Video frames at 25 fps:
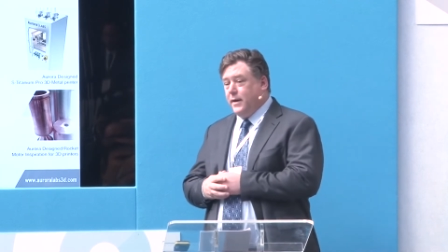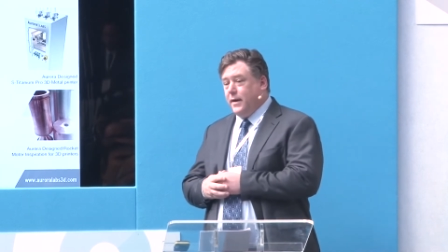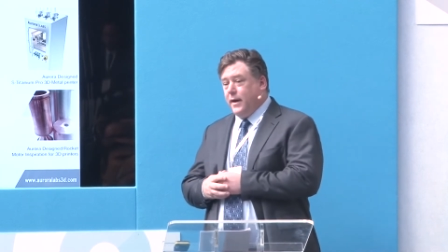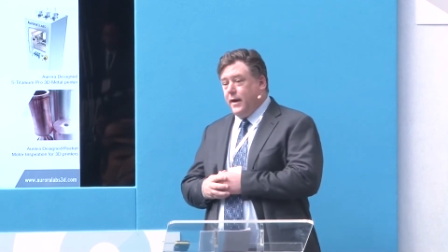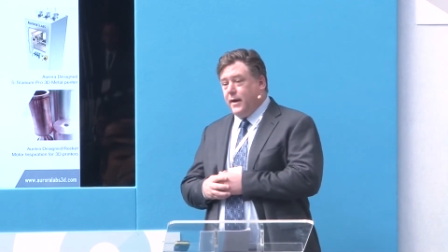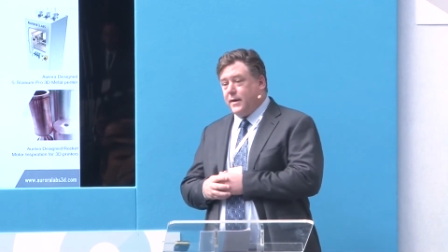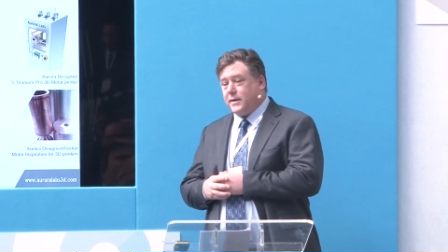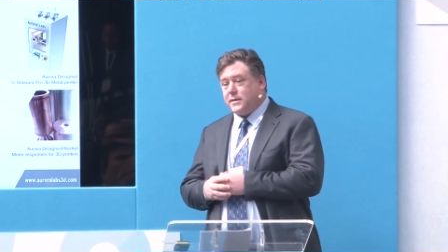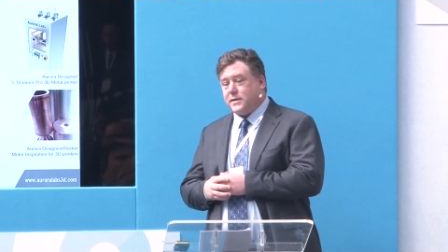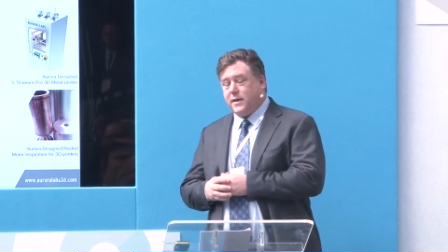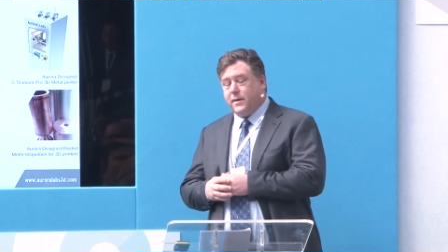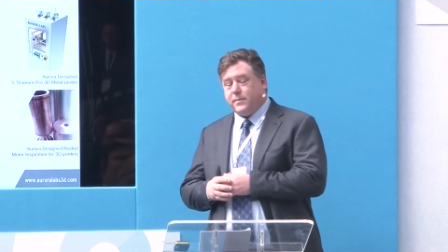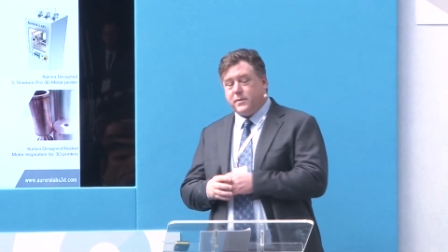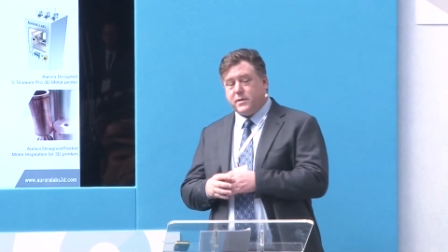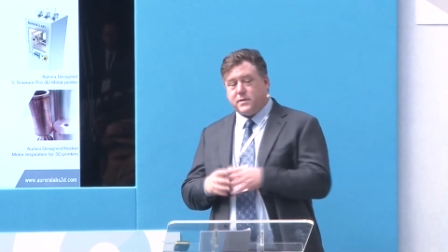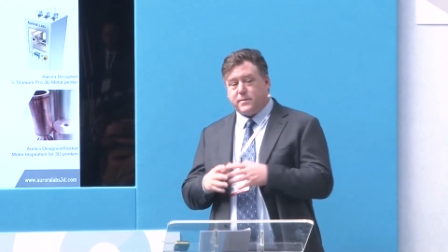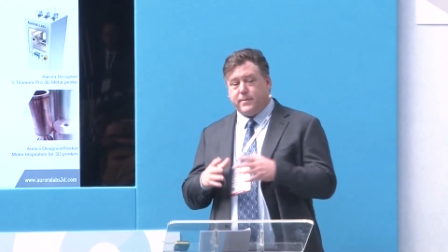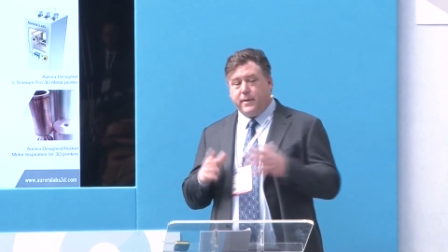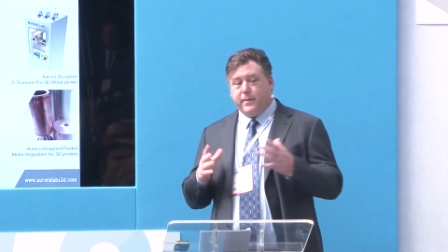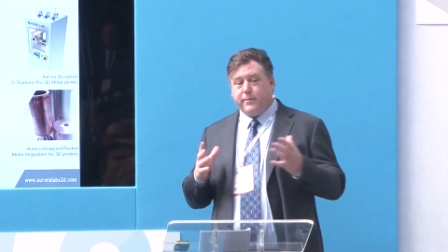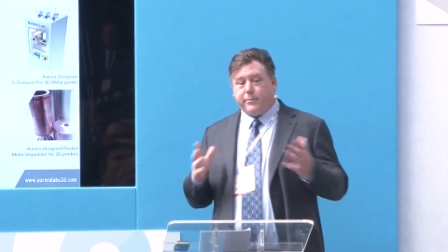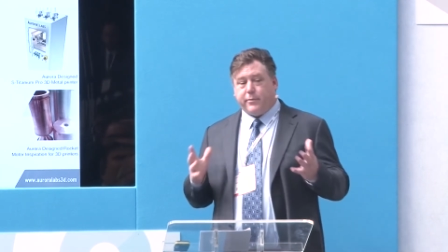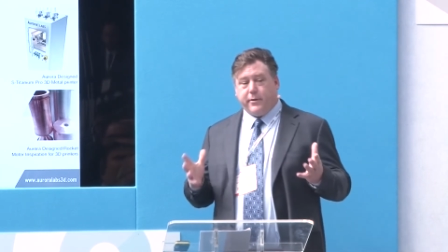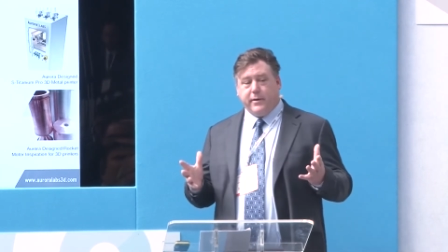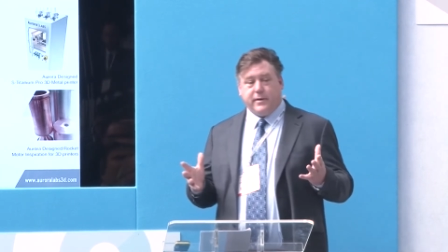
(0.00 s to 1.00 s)
except it's
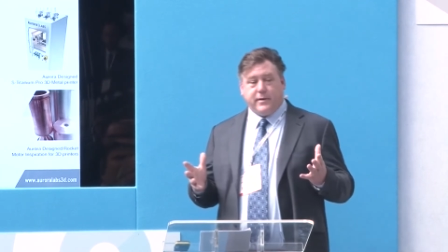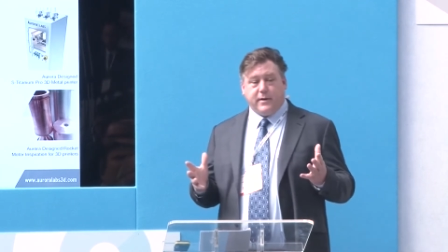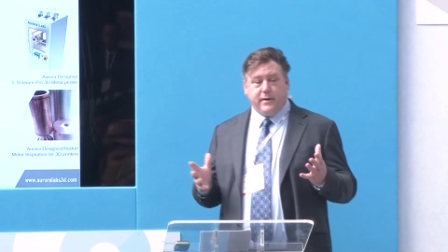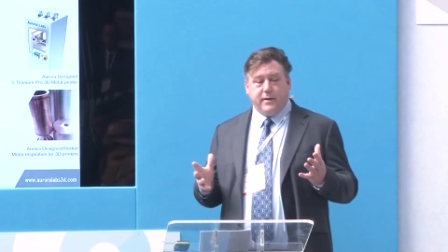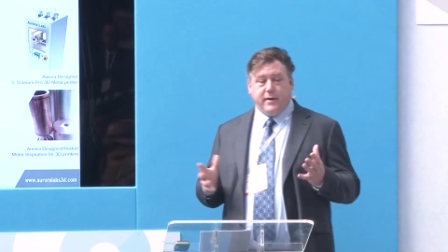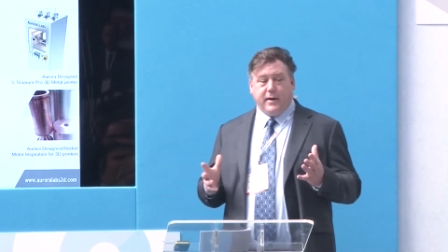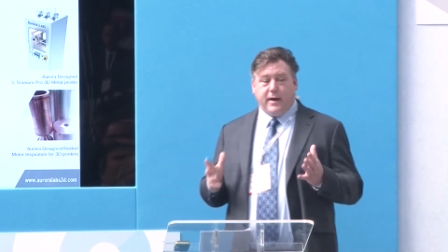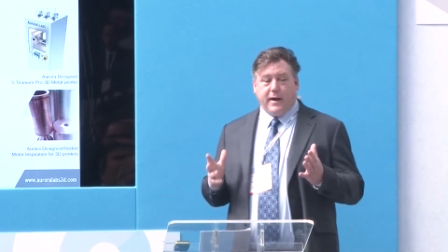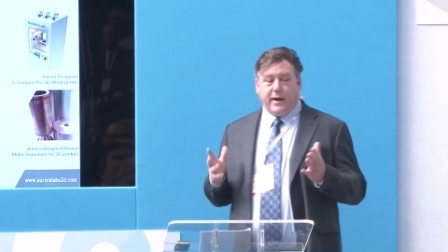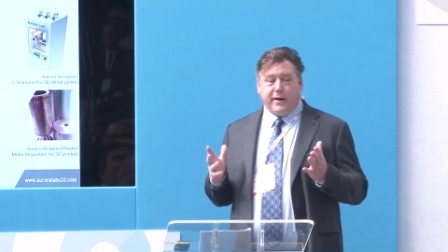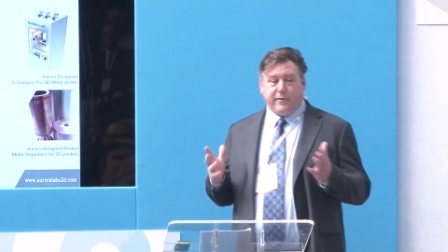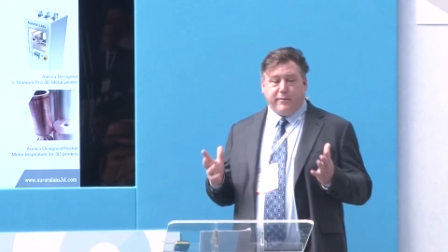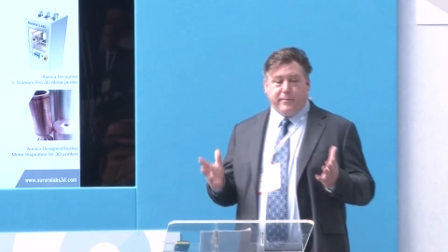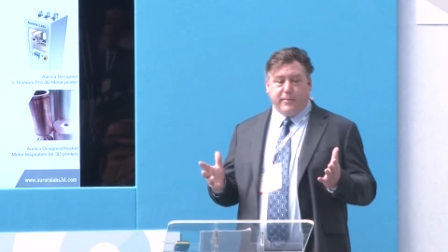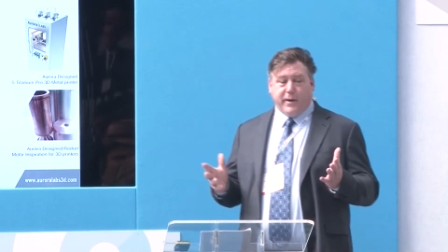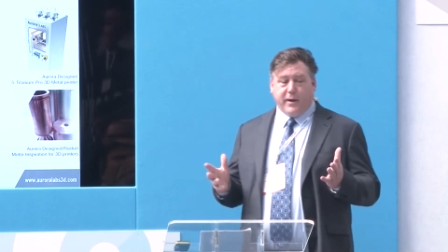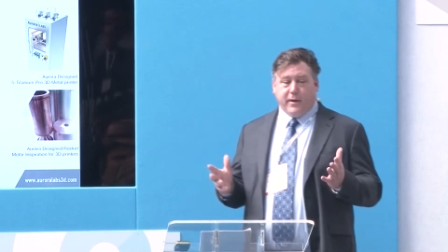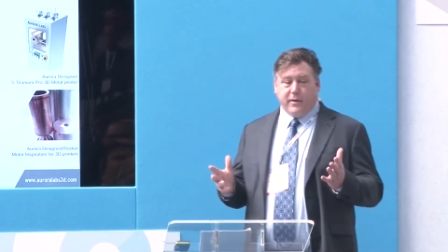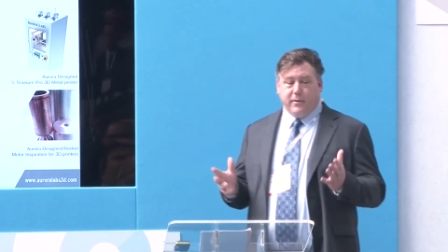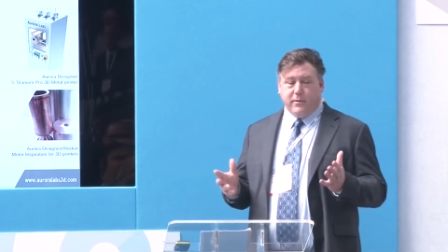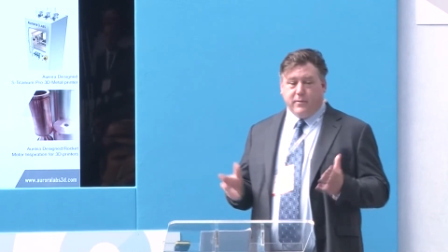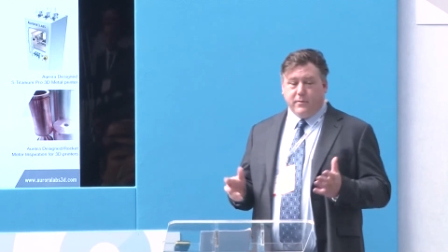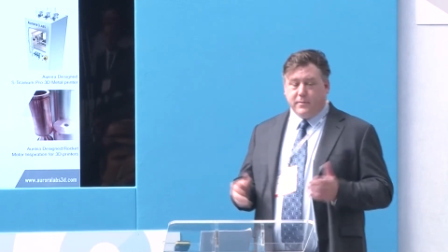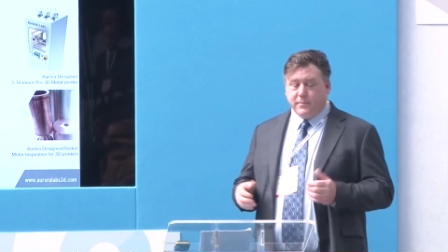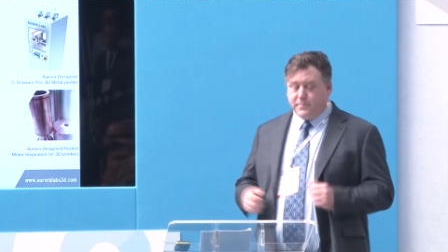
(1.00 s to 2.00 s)
been printed out of
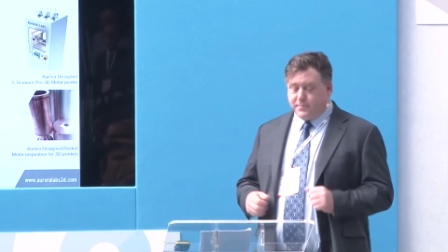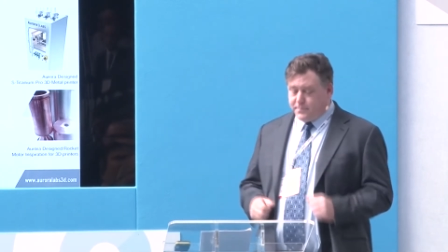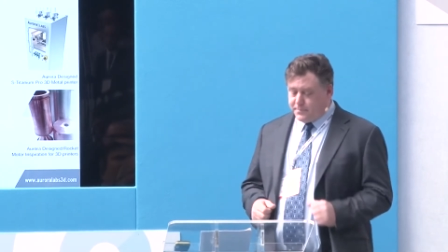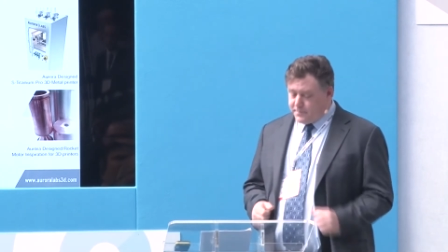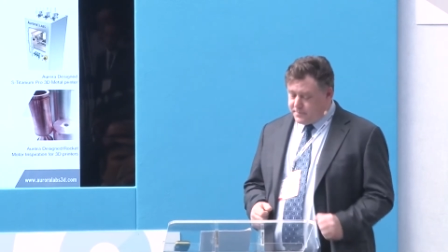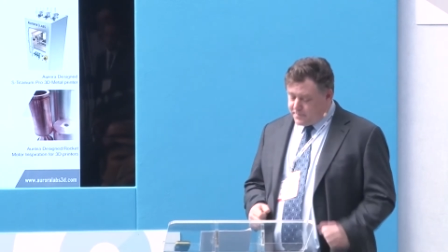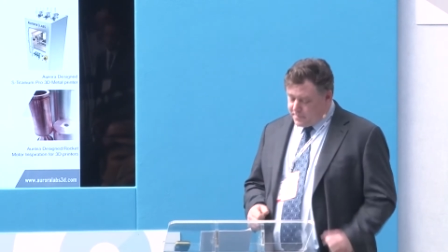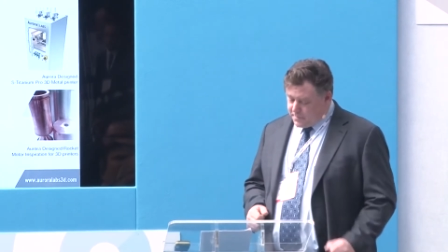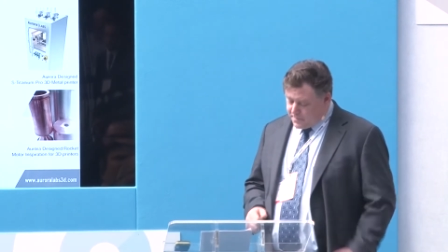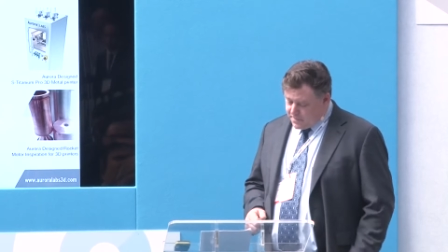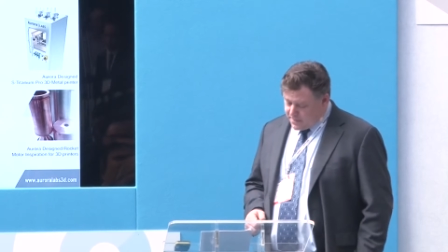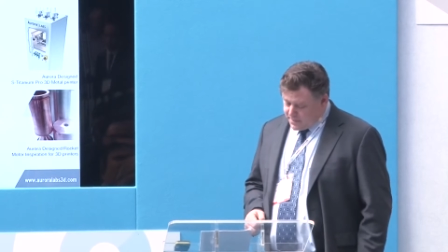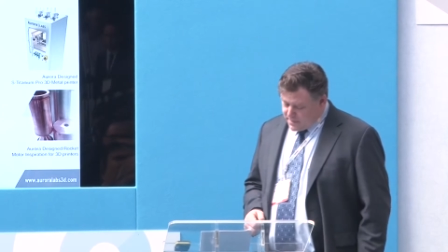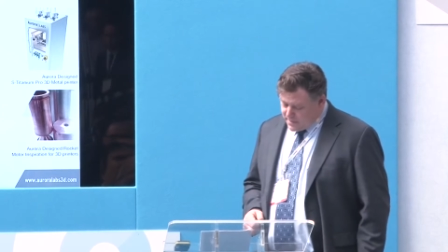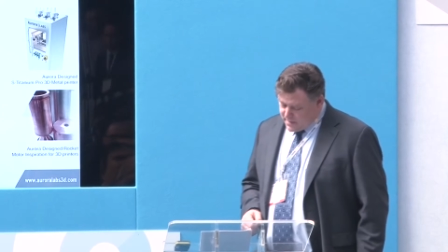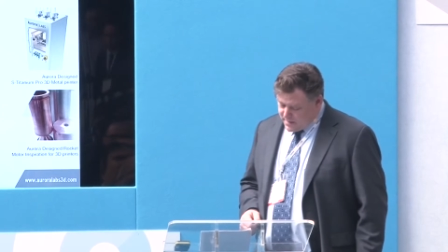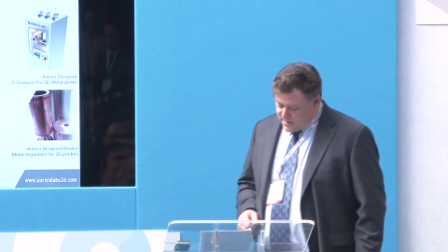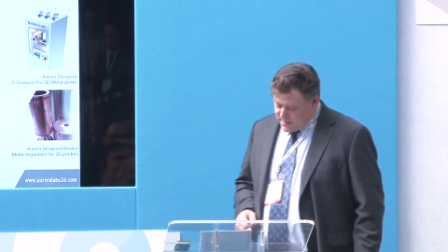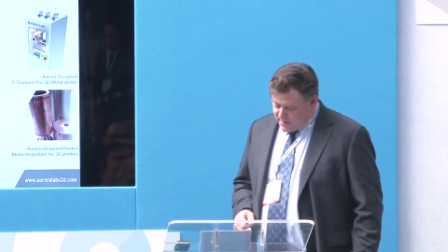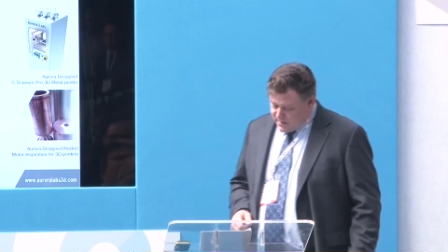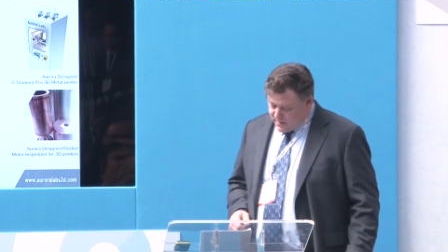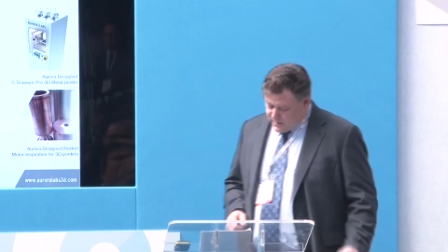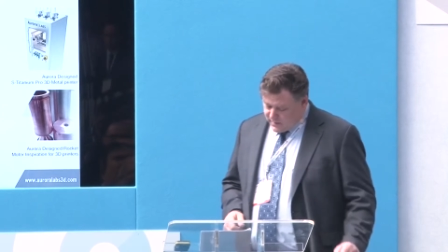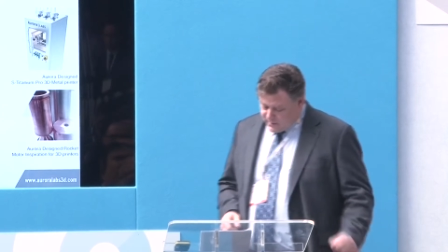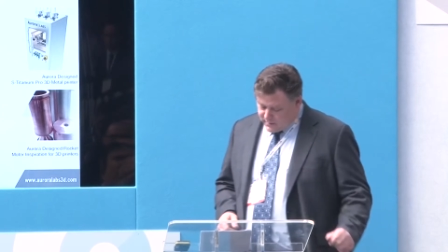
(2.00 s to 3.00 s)
metal.
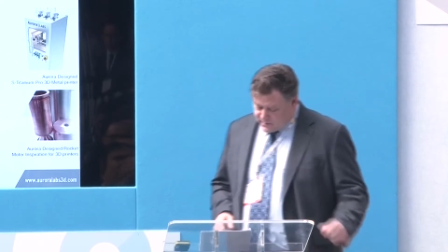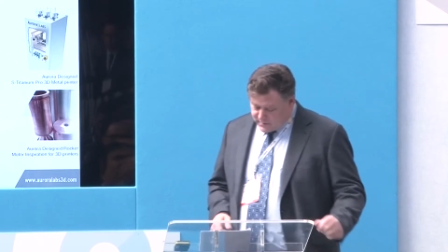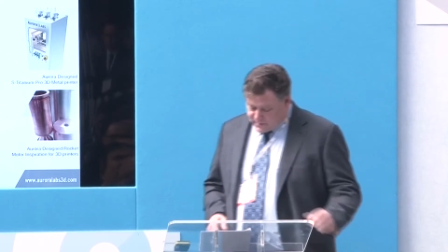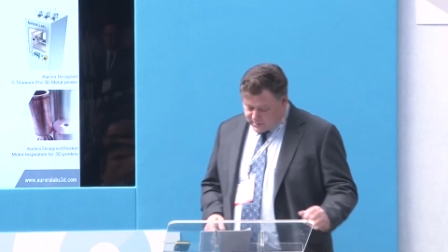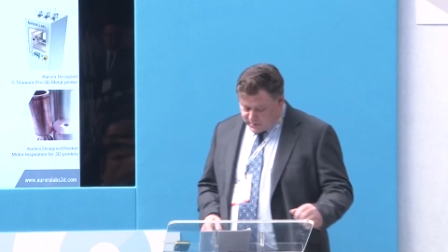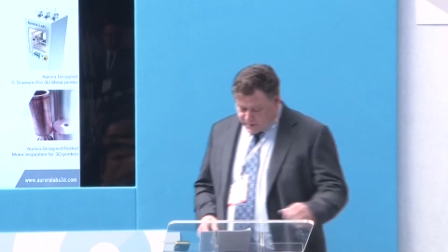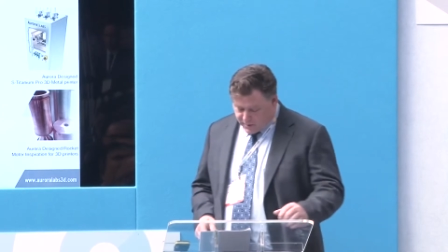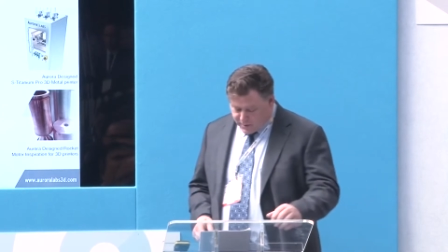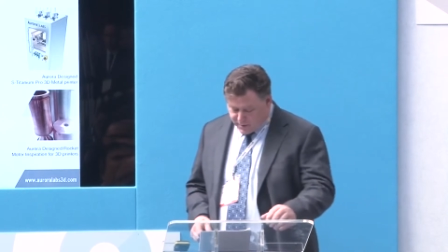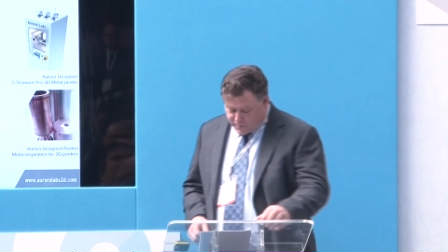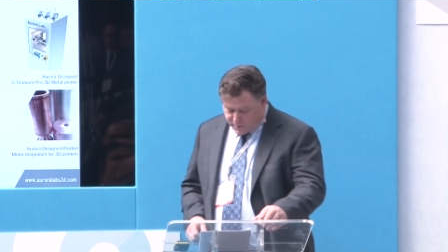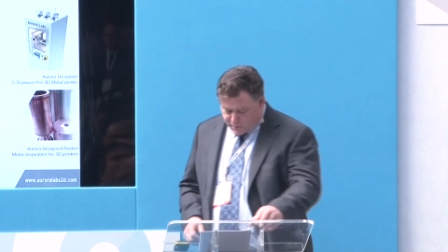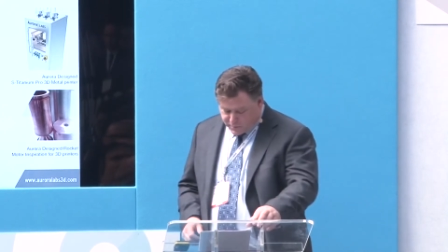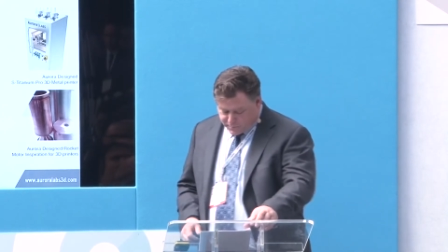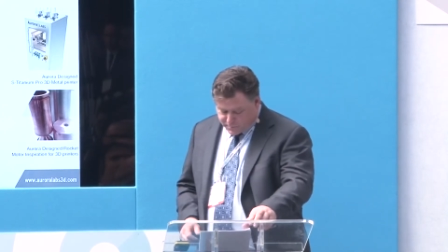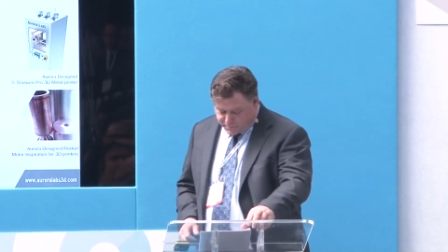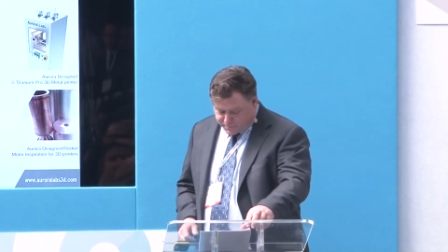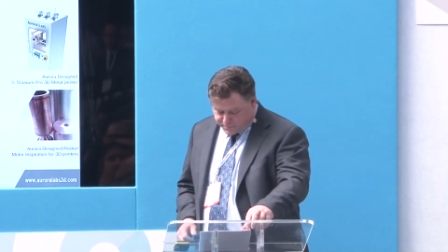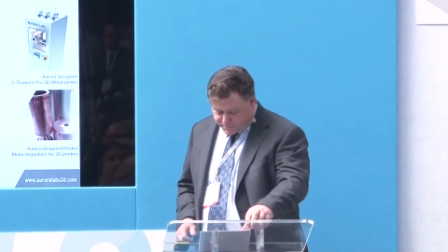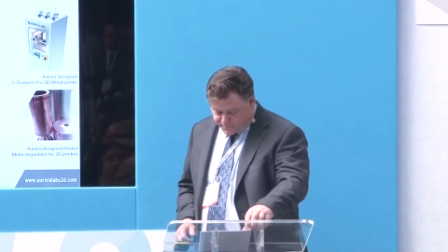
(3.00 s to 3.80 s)
So